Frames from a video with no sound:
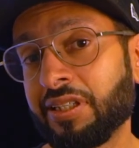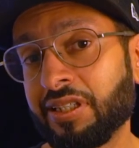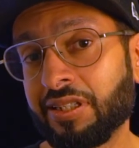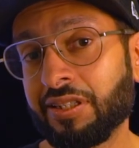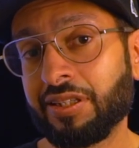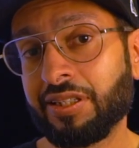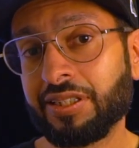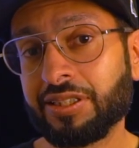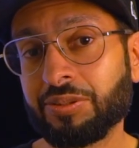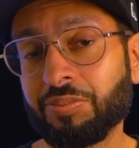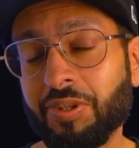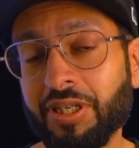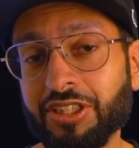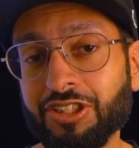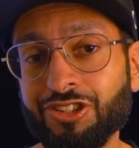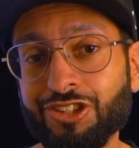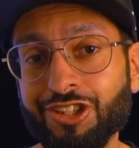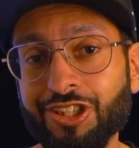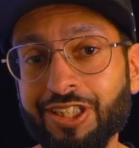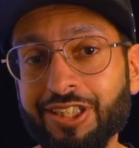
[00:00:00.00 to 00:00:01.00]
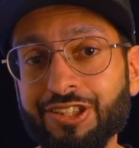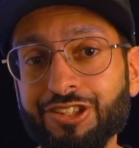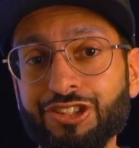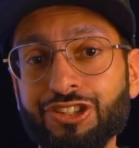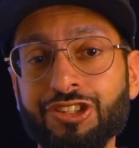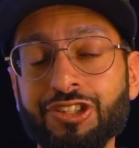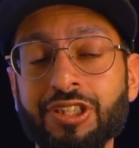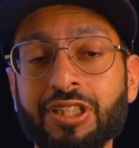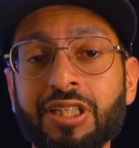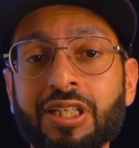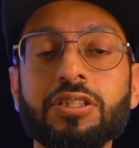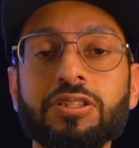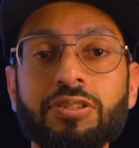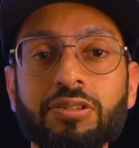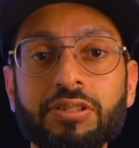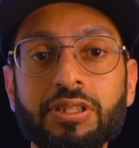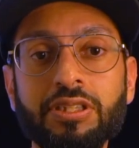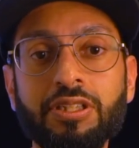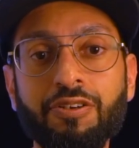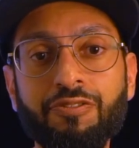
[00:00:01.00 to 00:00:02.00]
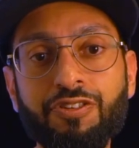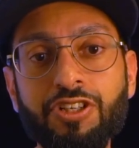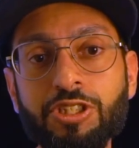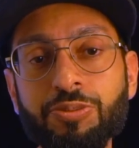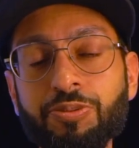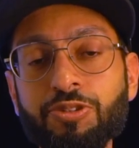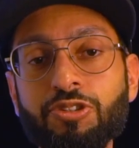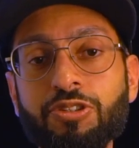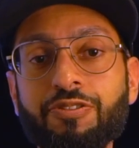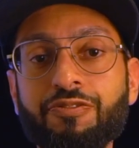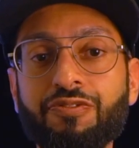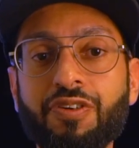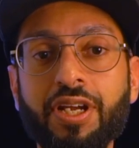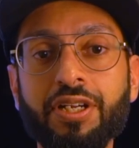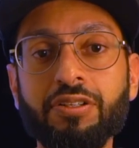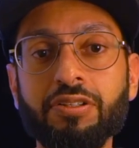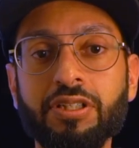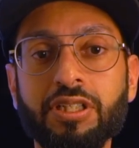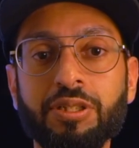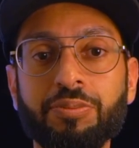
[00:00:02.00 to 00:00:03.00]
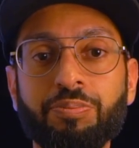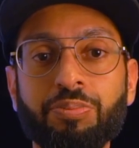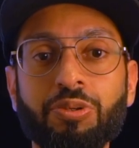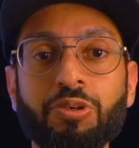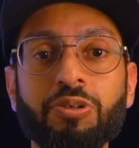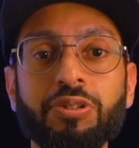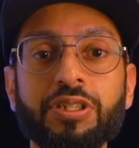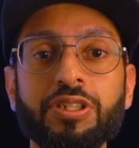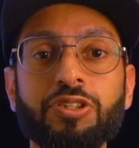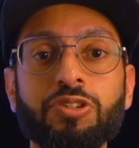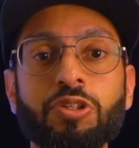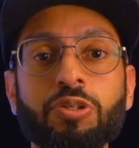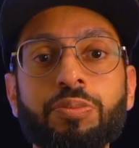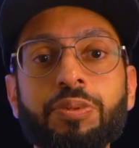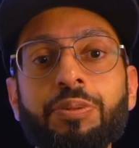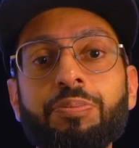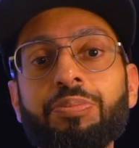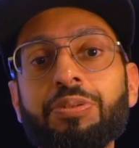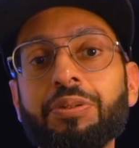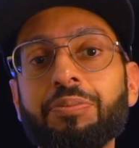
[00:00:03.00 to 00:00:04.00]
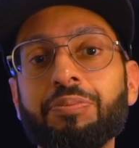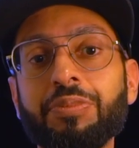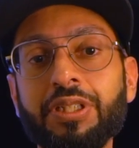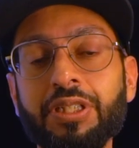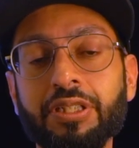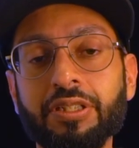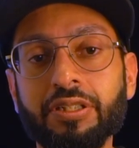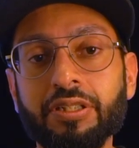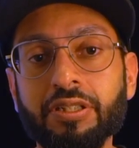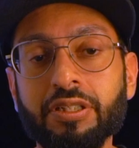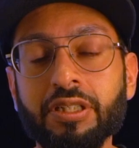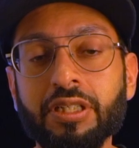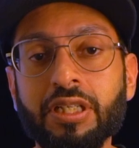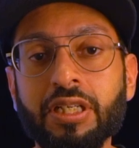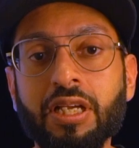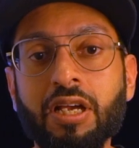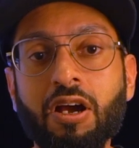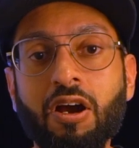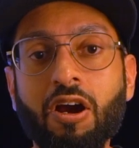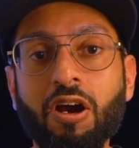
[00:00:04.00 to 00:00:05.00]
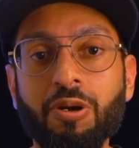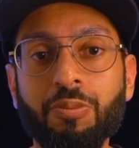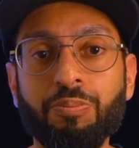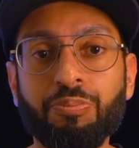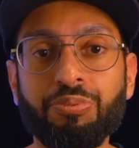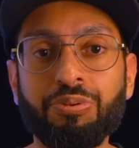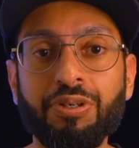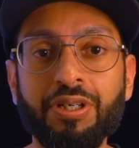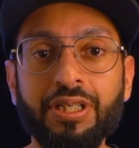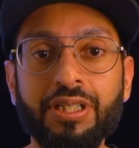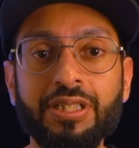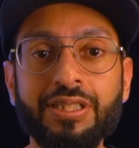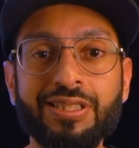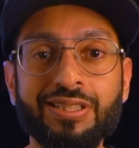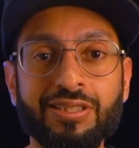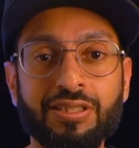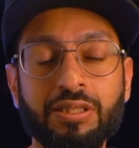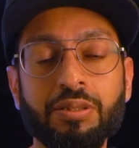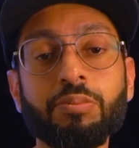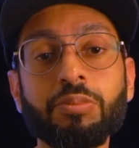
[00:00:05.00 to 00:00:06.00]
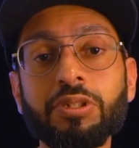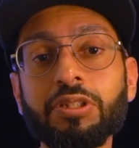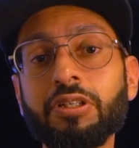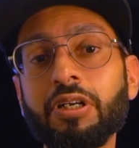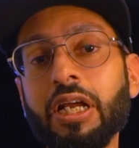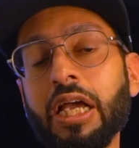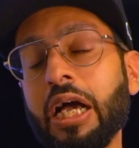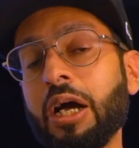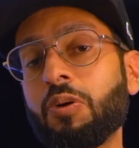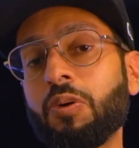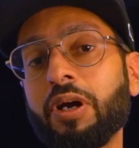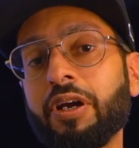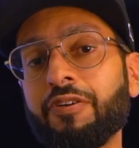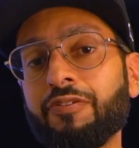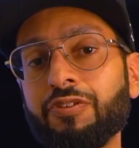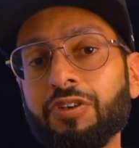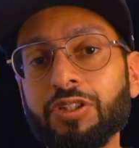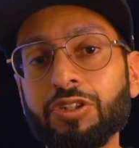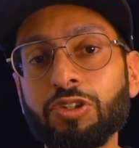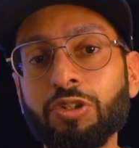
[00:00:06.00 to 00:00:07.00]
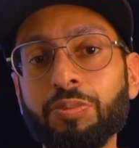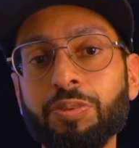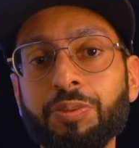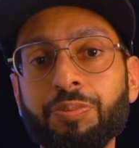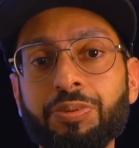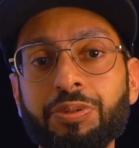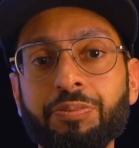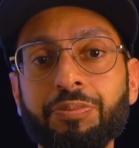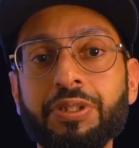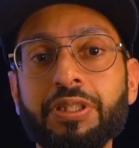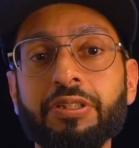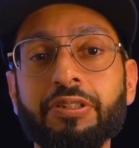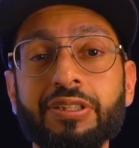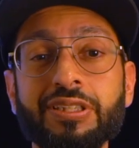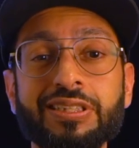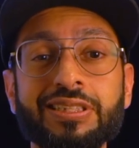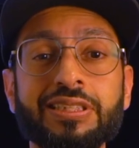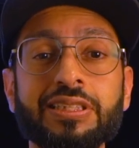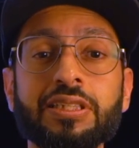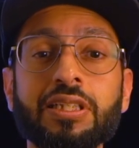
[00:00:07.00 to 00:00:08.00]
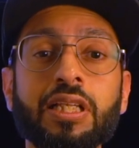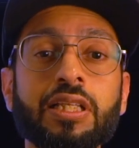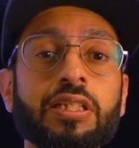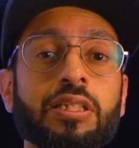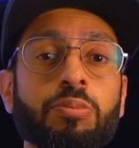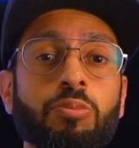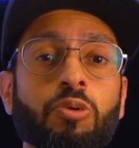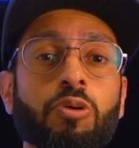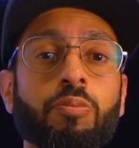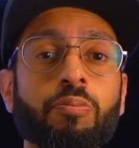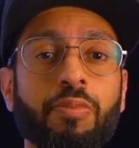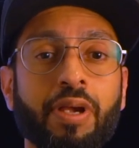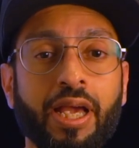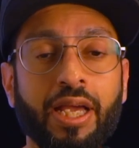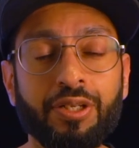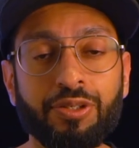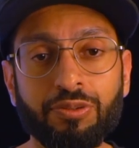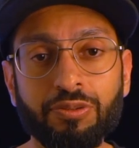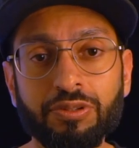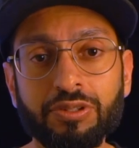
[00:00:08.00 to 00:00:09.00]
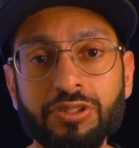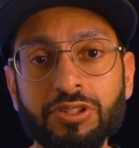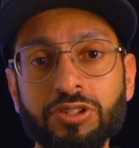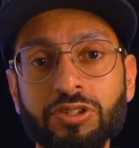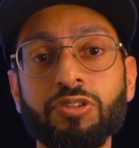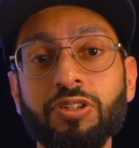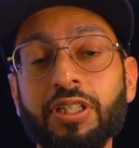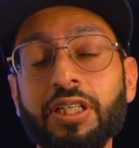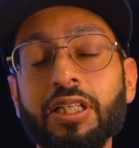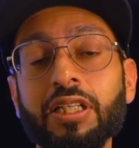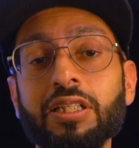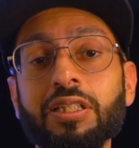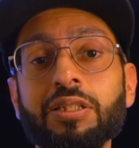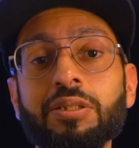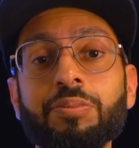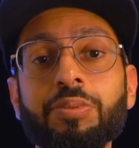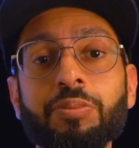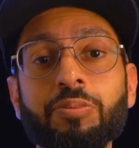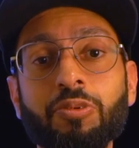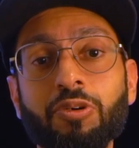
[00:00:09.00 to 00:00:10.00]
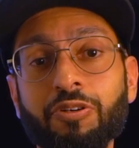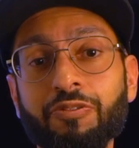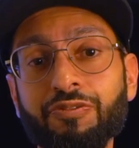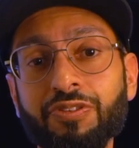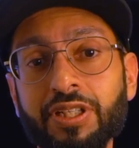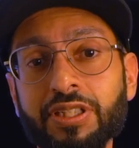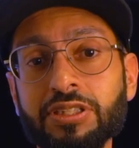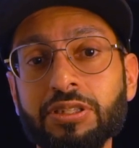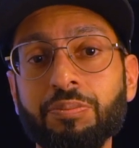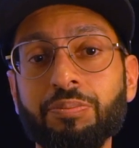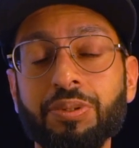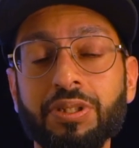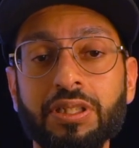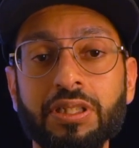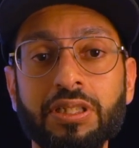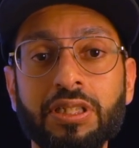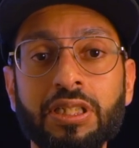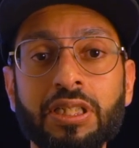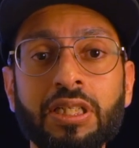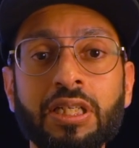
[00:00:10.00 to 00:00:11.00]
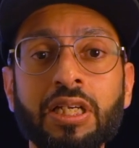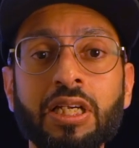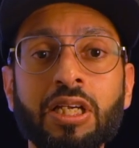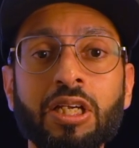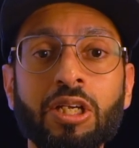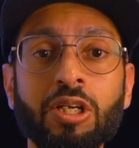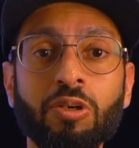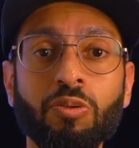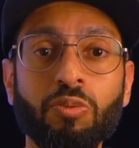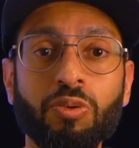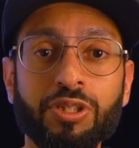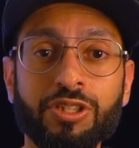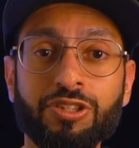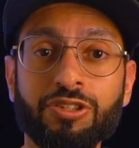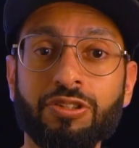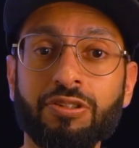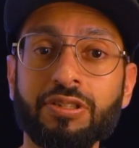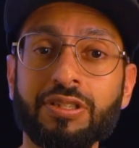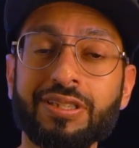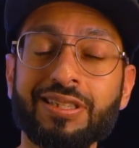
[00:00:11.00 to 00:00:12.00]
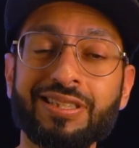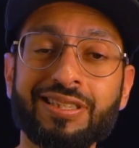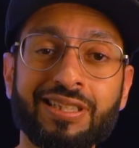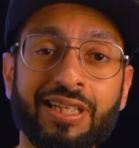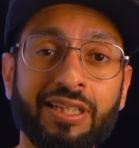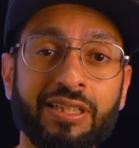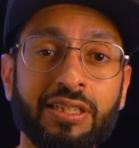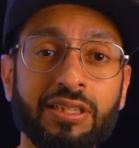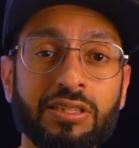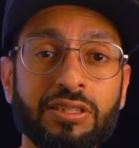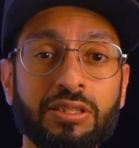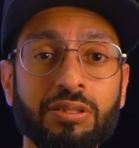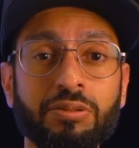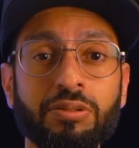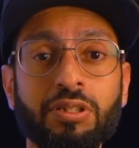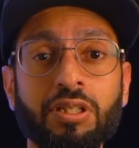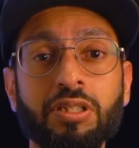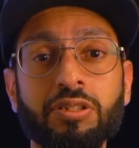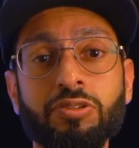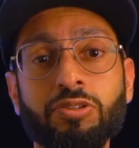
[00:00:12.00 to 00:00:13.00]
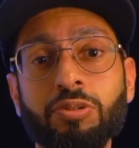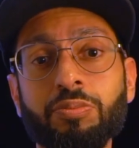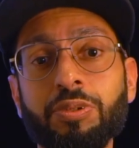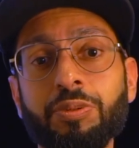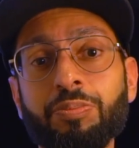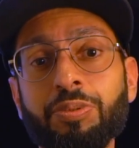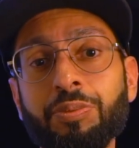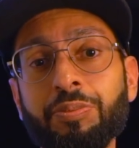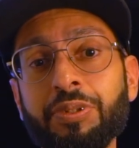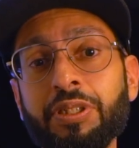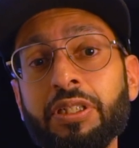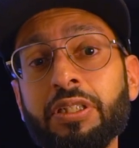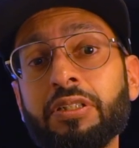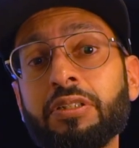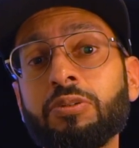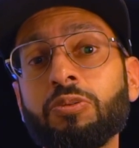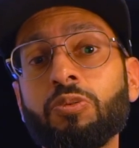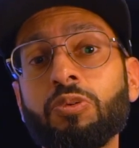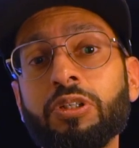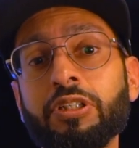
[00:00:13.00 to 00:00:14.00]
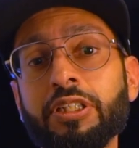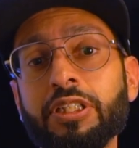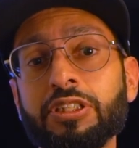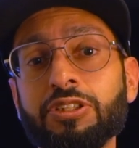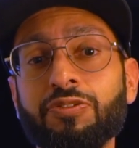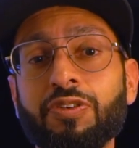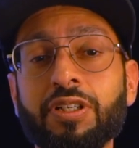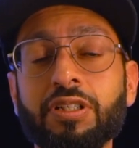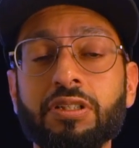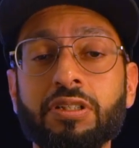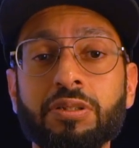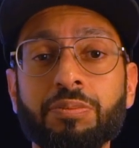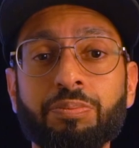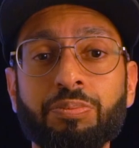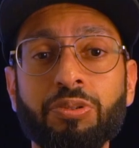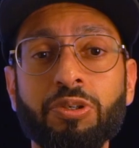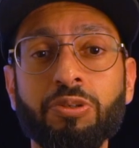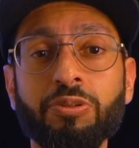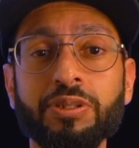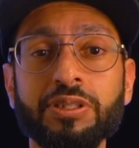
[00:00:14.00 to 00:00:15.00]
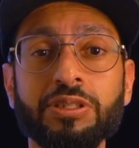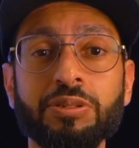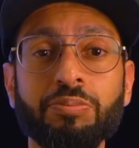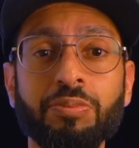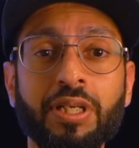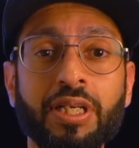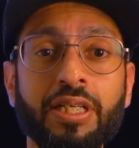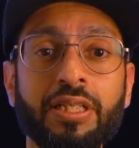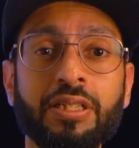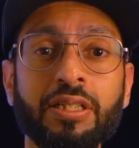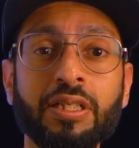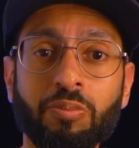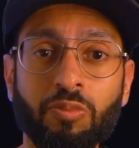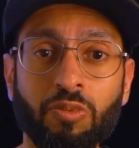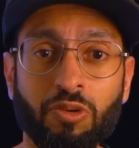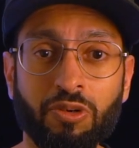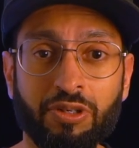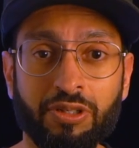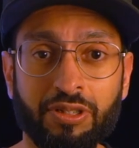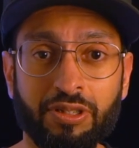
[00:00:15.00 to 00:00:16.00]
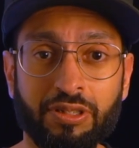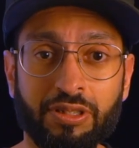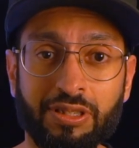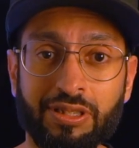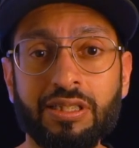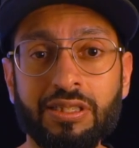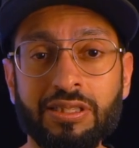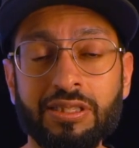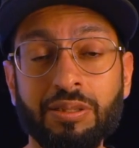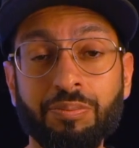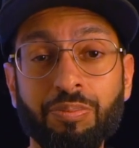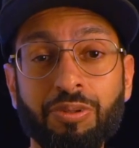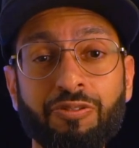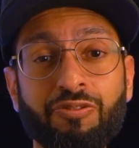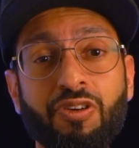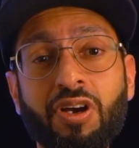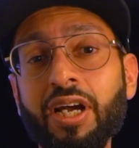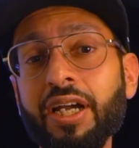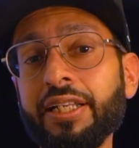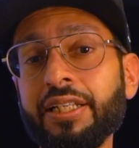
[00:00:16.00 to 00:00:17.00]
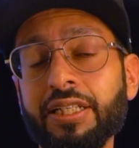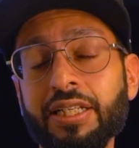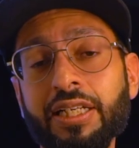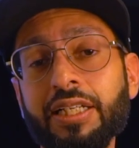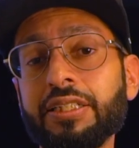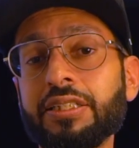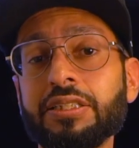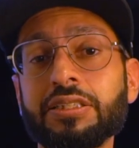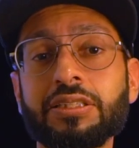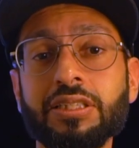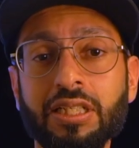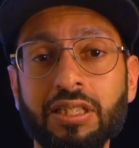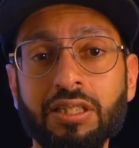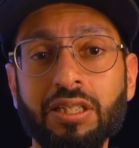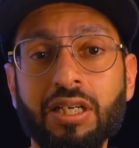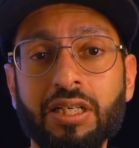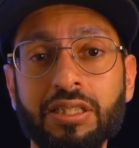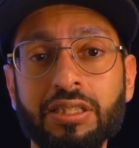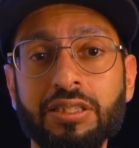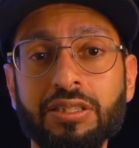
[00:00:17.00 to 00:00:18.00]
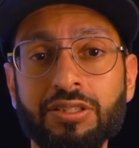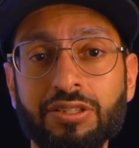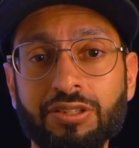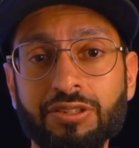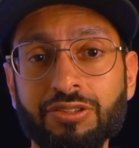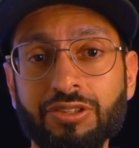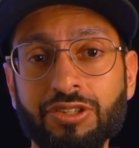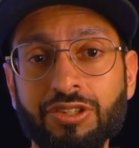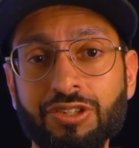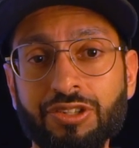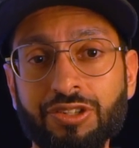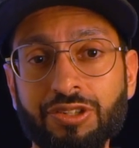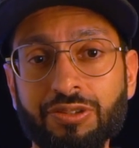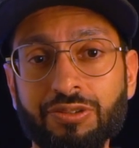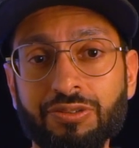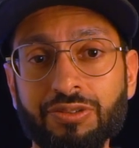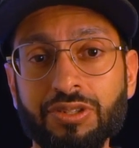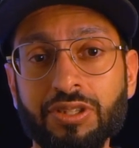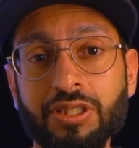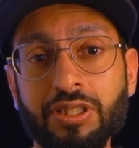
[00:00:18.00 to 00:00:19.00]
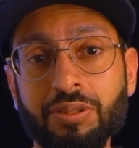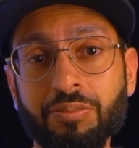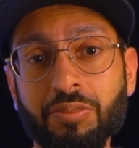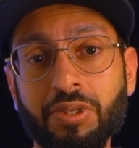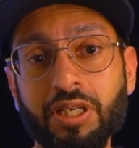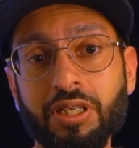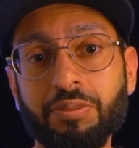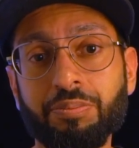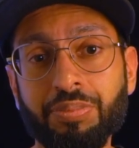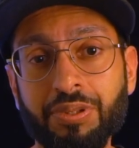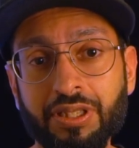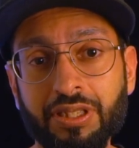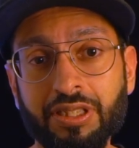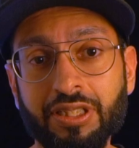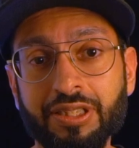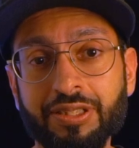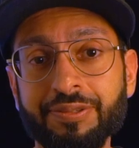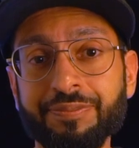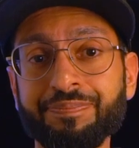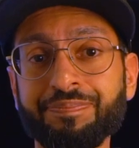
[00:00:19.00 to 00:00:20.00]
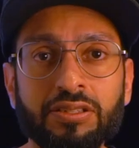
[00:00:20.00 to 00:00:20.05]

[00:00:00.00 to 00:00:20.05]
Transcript: things might change. So the difference between Final Cut Pro and Adobe Premiere are pretty similar. However, Adobe Premiere is slightly more manual, so you get a little bit more flexibility with certain settings in Adobe Premiere, whereas Final Cut Pro is made more simplified and is a lot easier to use, in my opinion.